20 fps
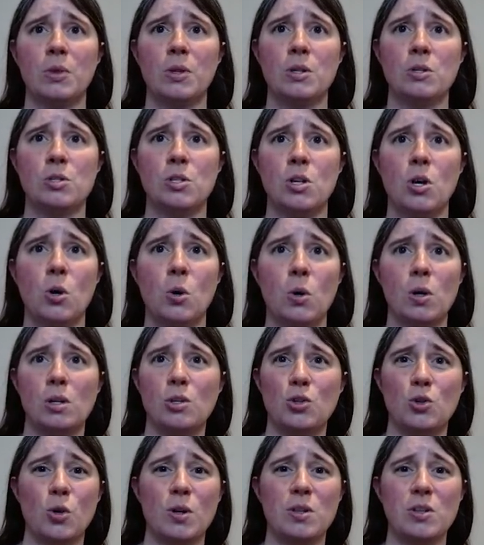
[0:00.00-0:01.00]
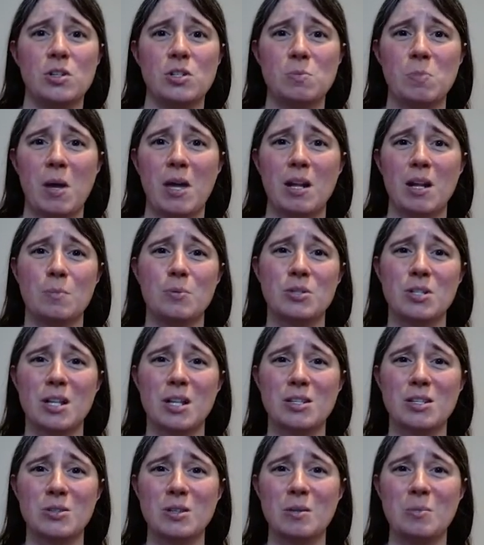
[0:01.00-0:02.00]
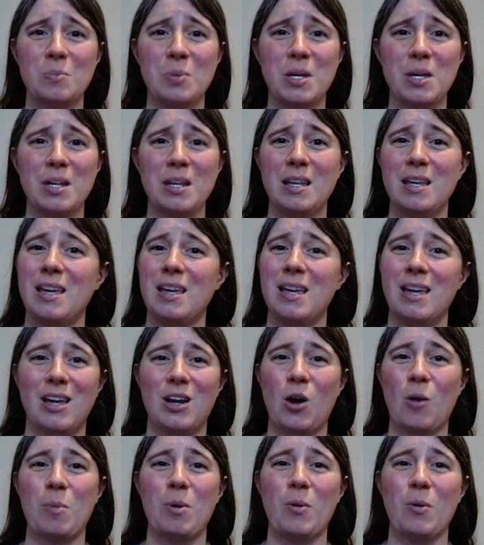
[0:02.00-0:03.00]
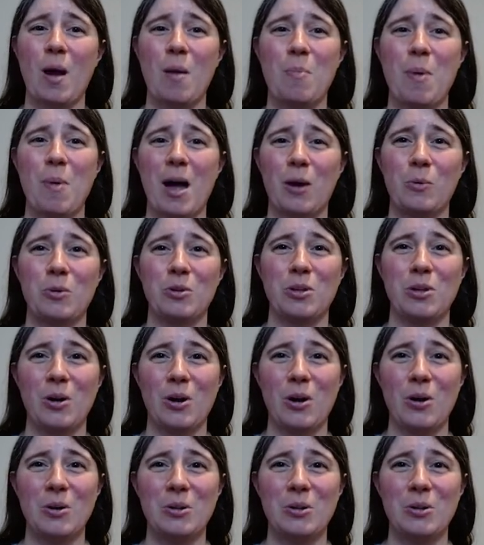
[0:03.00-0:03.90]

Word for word: So enjoy this sped up stenciling bit, and I'll be right back with y'all.